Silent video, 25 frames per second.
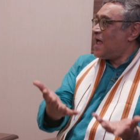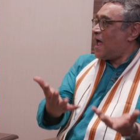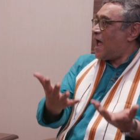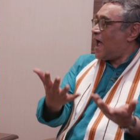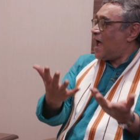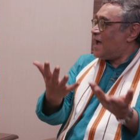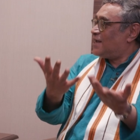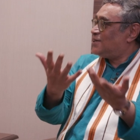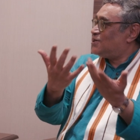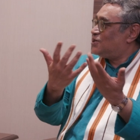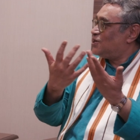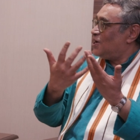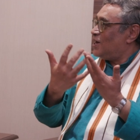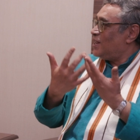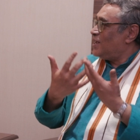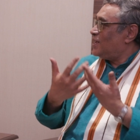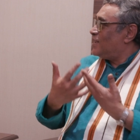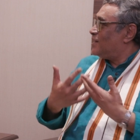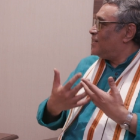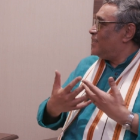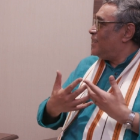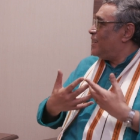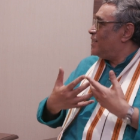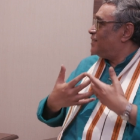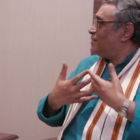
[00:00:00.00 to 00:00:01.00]
actually
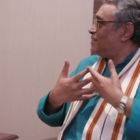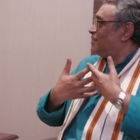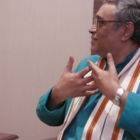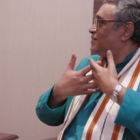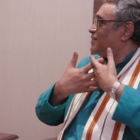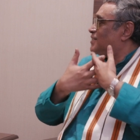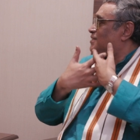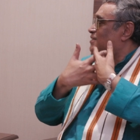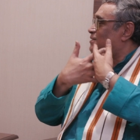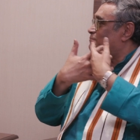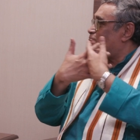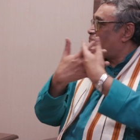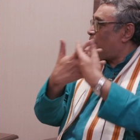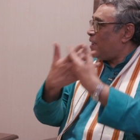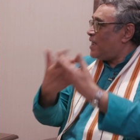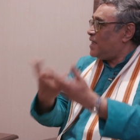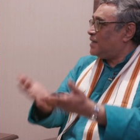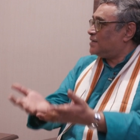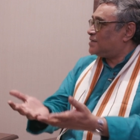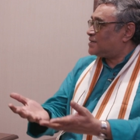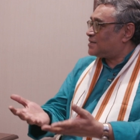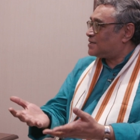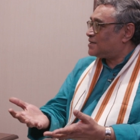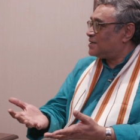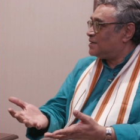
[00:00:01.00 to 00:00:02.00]
created the
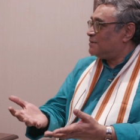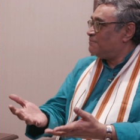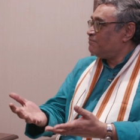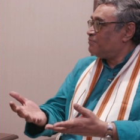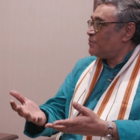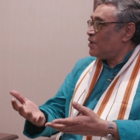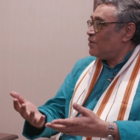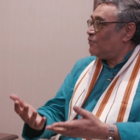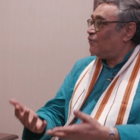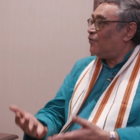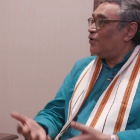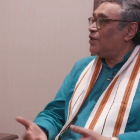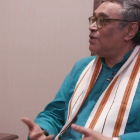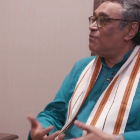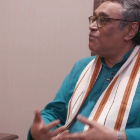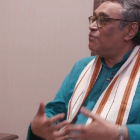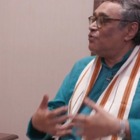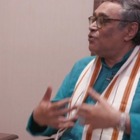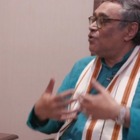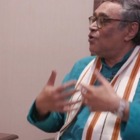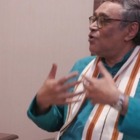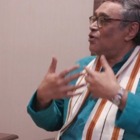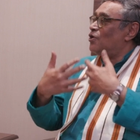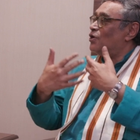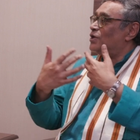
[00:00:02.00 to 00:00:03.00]
space for the
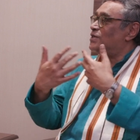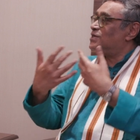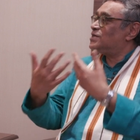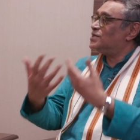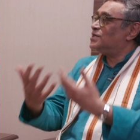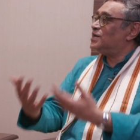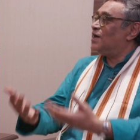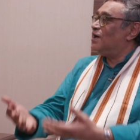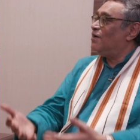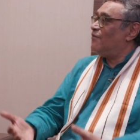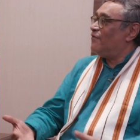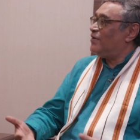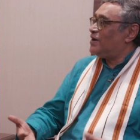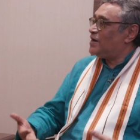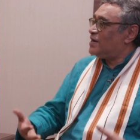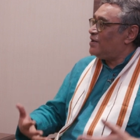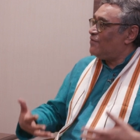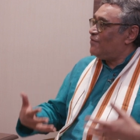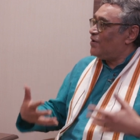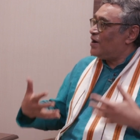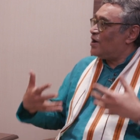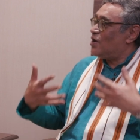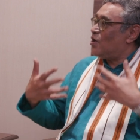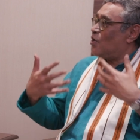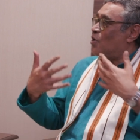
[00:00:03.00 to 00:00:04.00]
more
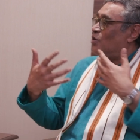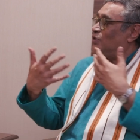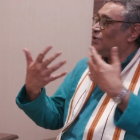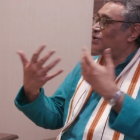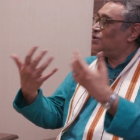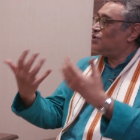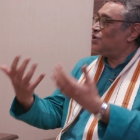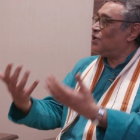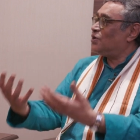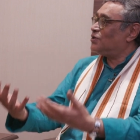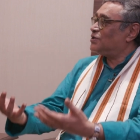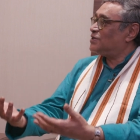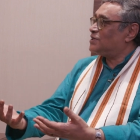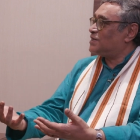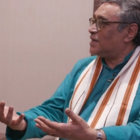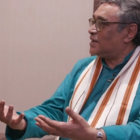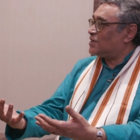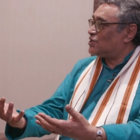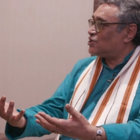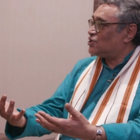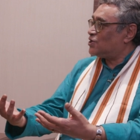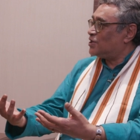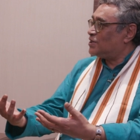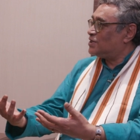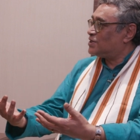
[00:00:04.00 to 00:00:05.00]
conservative and orthodox
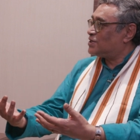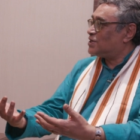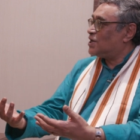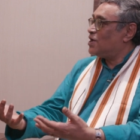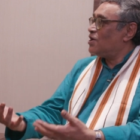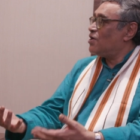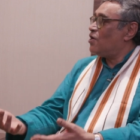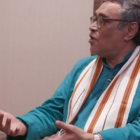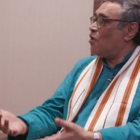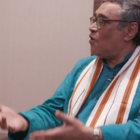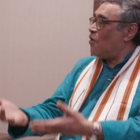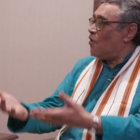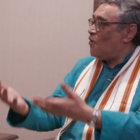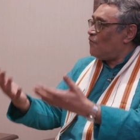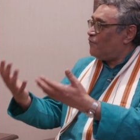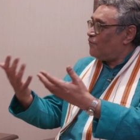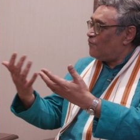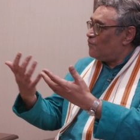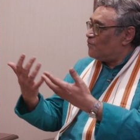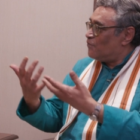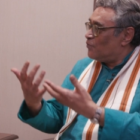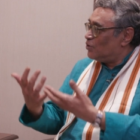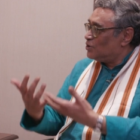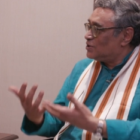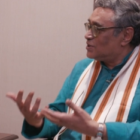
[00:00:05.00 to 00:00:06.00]
sections of
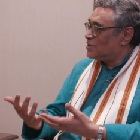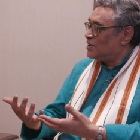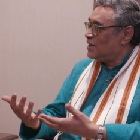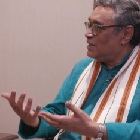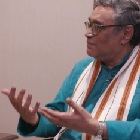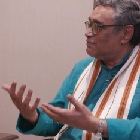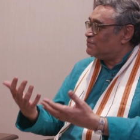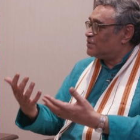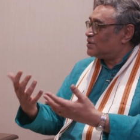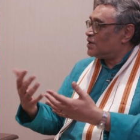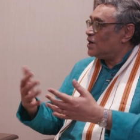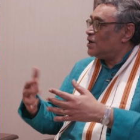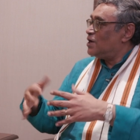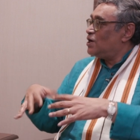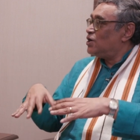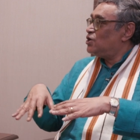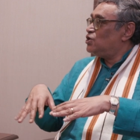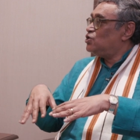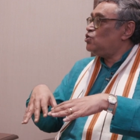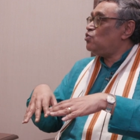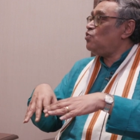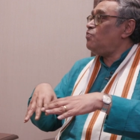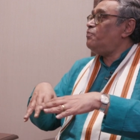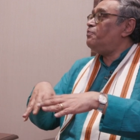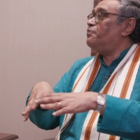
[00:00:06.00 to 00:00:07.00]
Muslims
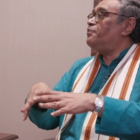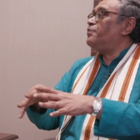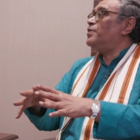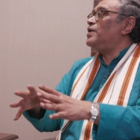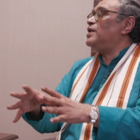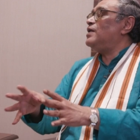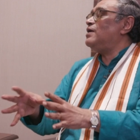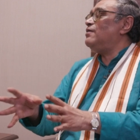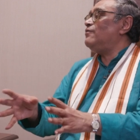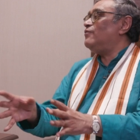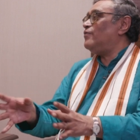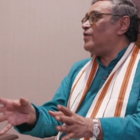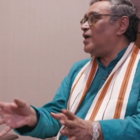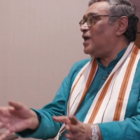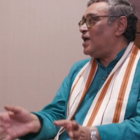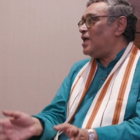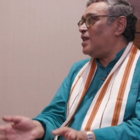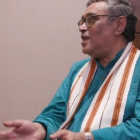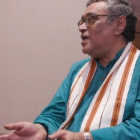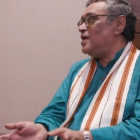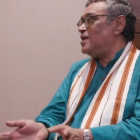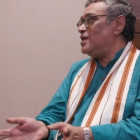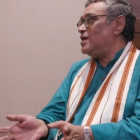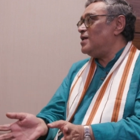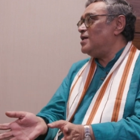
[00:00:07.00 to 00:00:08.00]
to
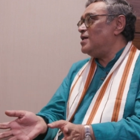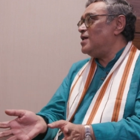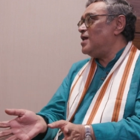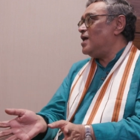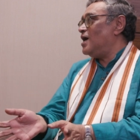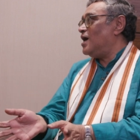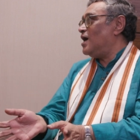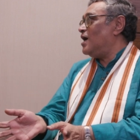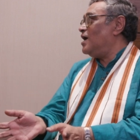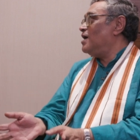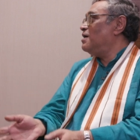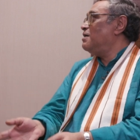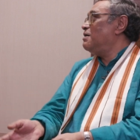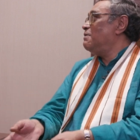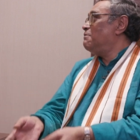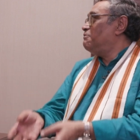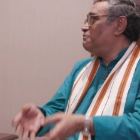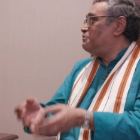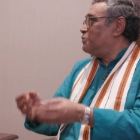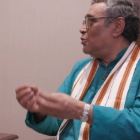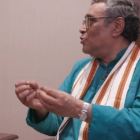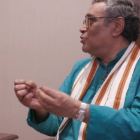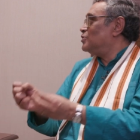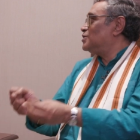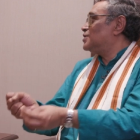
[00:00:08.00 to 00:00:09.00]
prevail in India
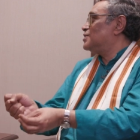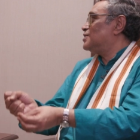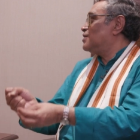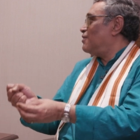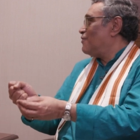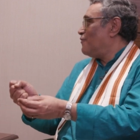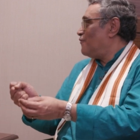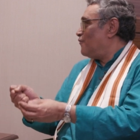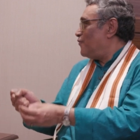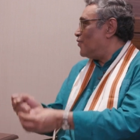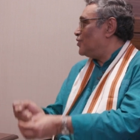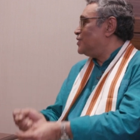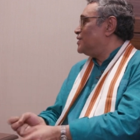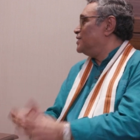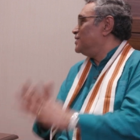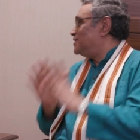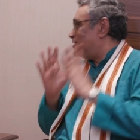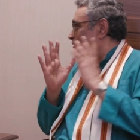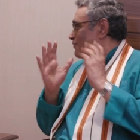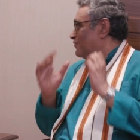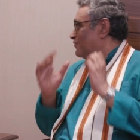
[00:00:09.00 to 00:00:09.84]
post-47.